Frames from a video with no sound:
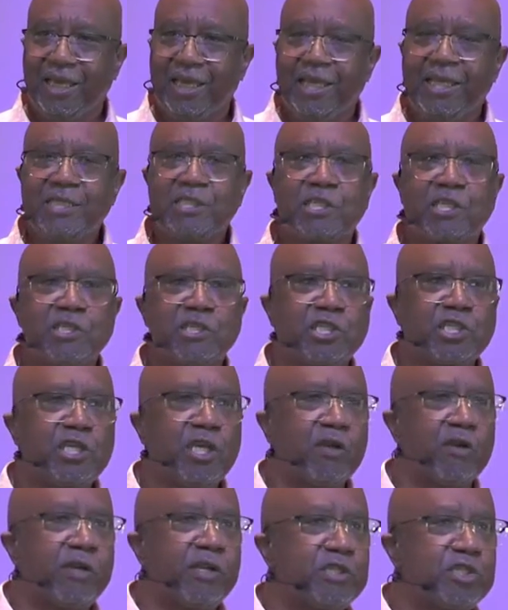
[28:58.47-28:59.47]
it's
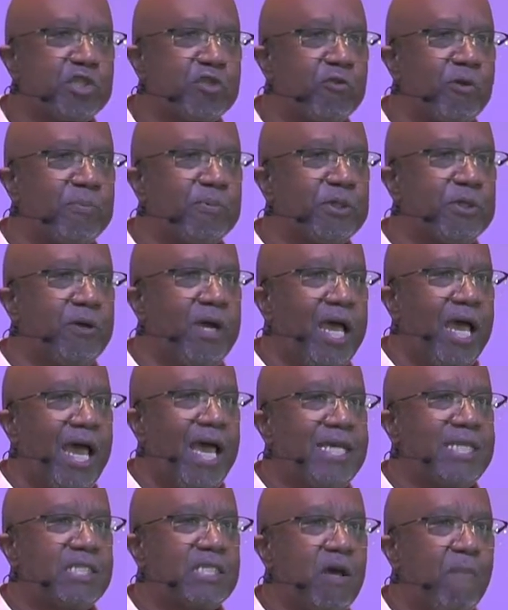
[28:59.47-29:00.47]
considered in Scripture
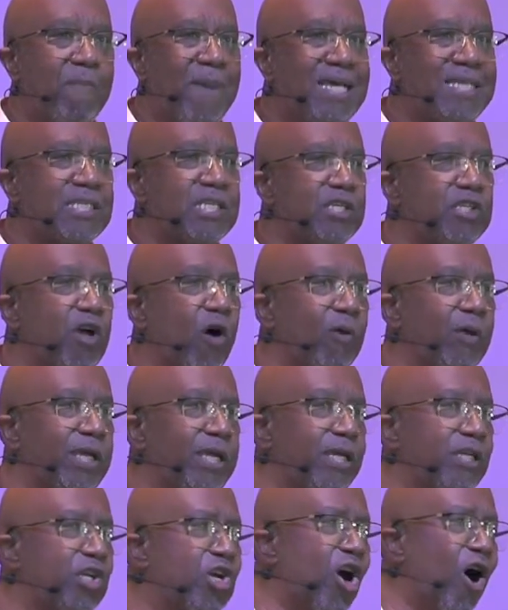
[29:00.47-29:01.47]
as the
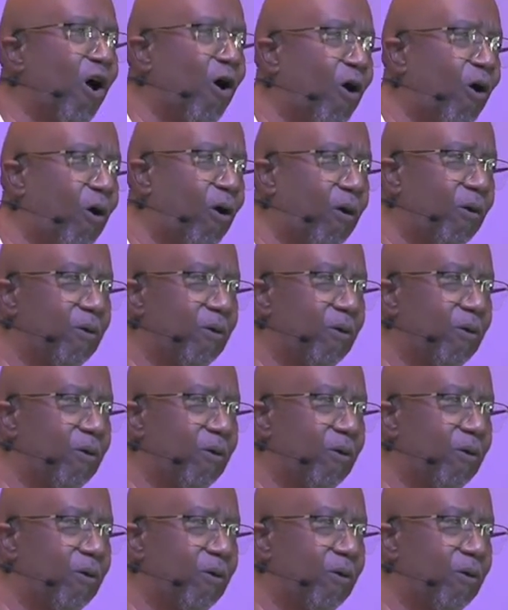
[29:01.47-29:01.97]
Macedonian call.